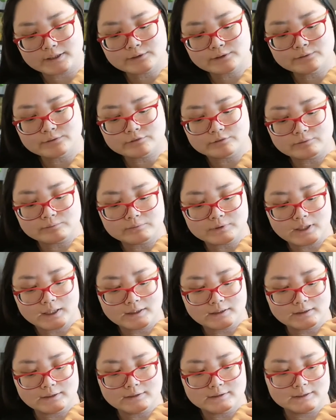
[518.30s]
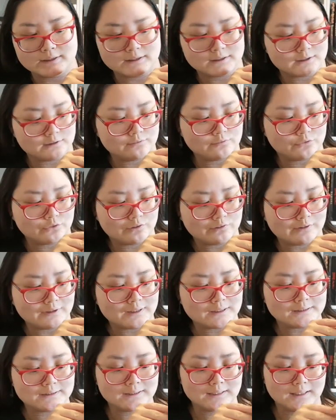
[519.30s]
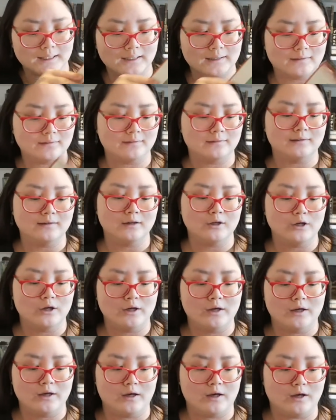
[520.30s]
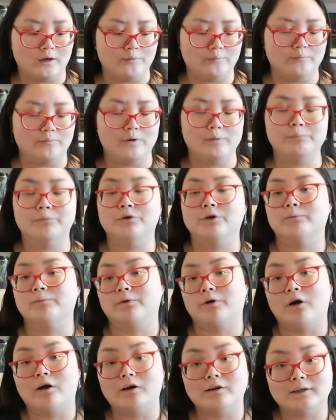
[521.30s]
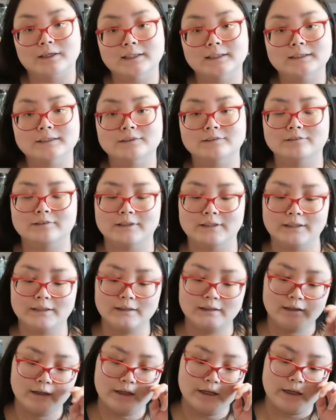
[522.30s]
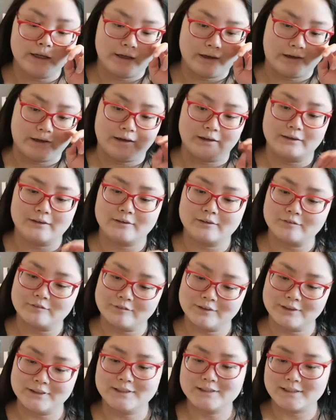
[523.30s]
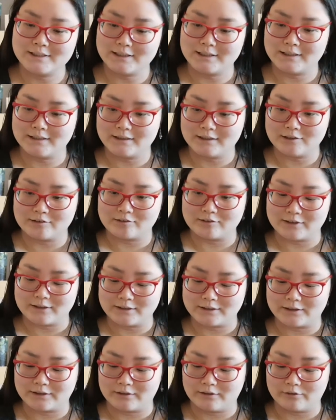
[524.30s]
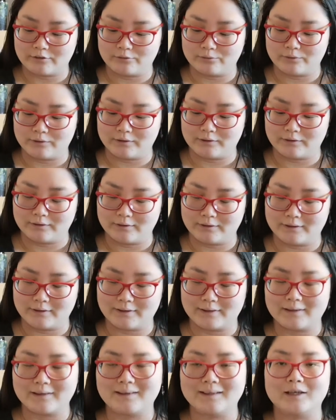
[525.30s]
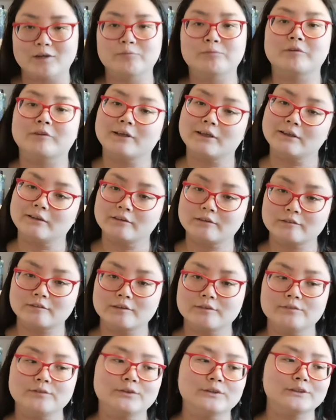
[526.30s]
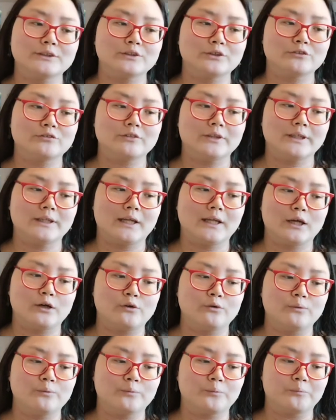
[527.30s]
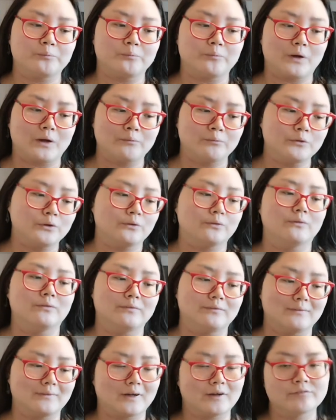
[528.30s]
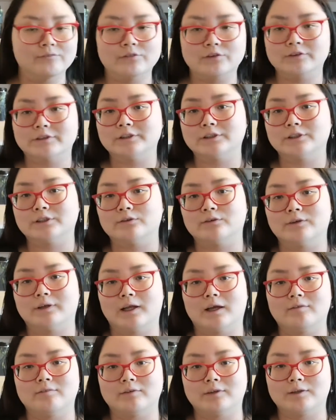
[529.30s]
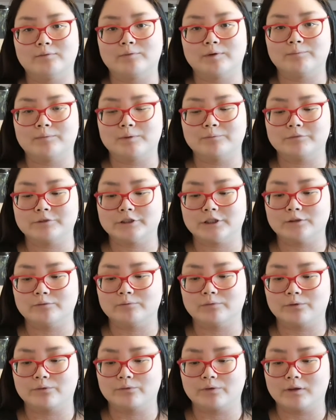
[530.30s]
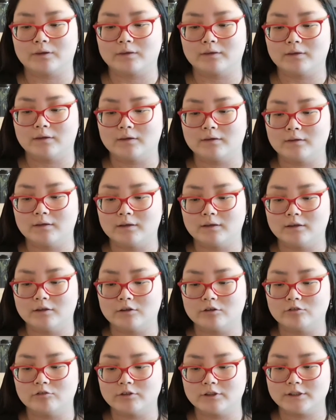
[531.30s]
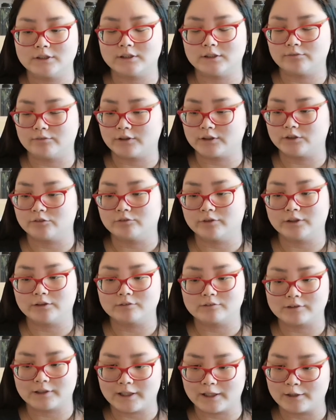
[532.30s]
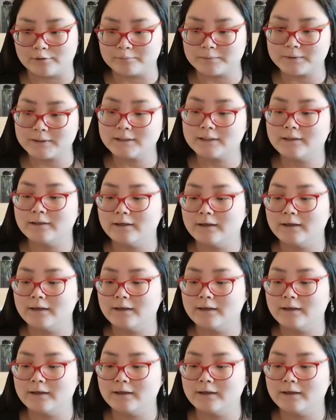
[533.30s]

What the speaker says: This was from 1964. It is again a book about art history. The Regency era is another one that I'm particularly focused on right now. I'm unfortunately going to have to let my membership with the Regency Fiction Writers lapse